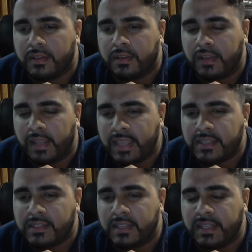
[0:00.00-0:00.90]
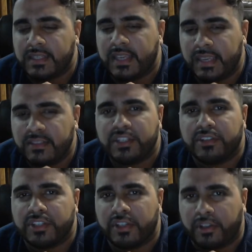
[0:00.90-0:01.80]
less. It's
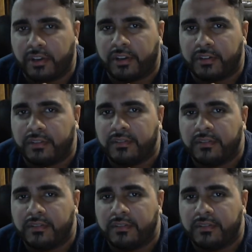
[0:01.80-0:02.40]
easier to learn.